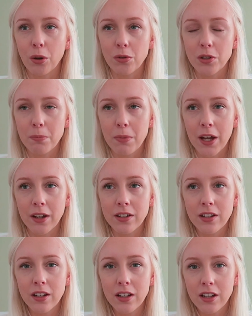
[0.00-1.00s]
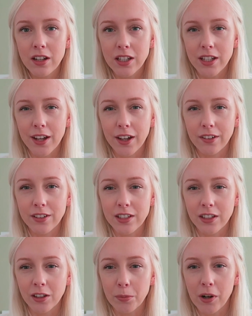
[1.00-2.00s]
go to bed yet
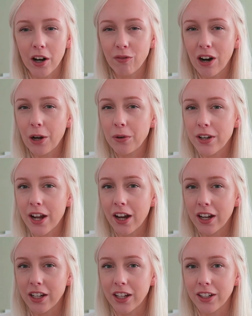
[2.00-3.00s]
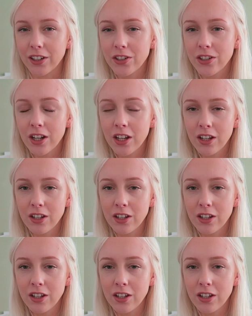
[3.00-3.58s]
until around 9-ish.